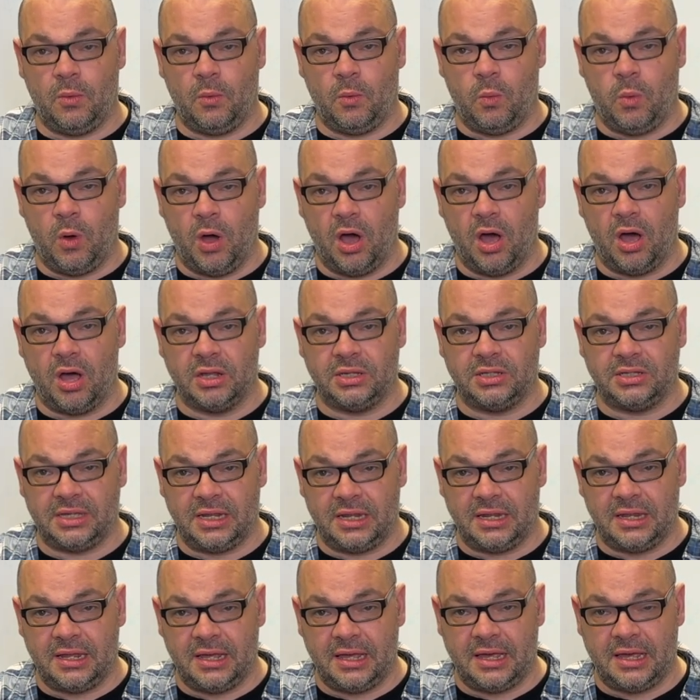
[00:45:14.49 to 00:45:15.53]
words
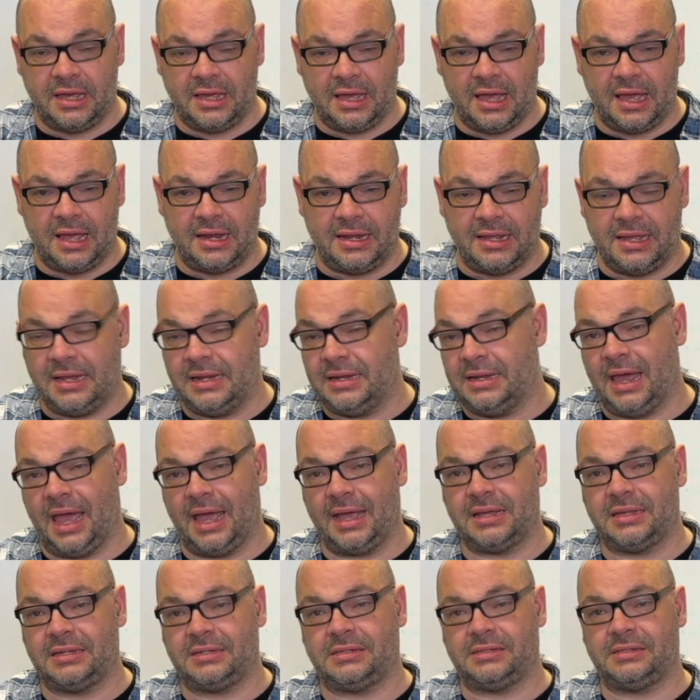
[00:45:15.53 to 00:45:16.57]
in the in the
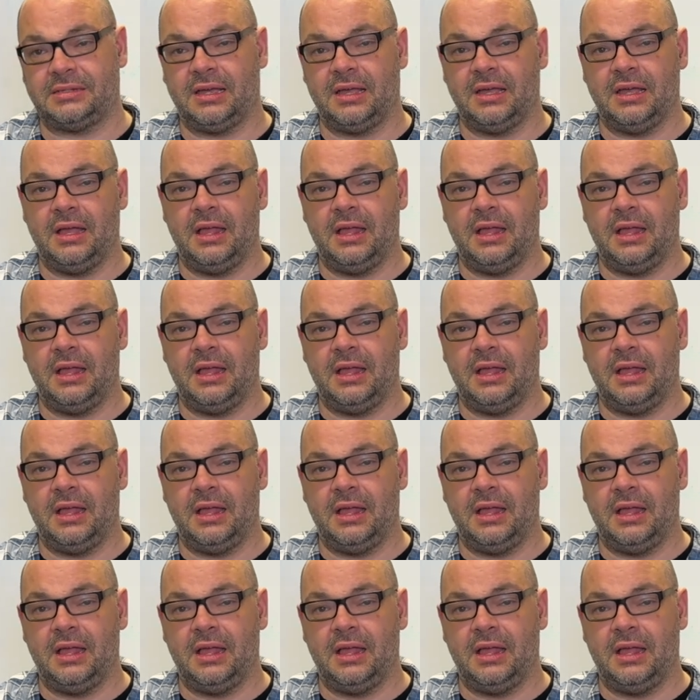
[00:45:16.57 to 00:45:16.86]
index.